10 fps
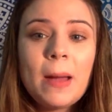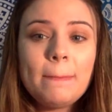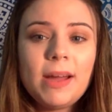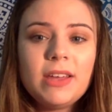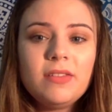
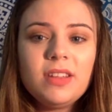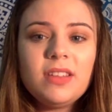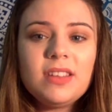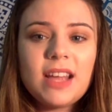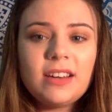By using
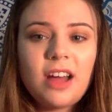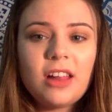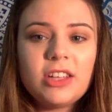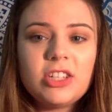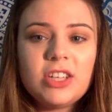the
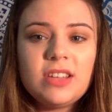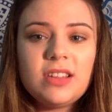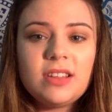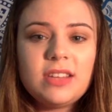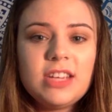technologies,
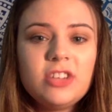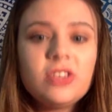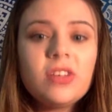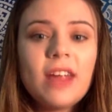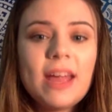teachers are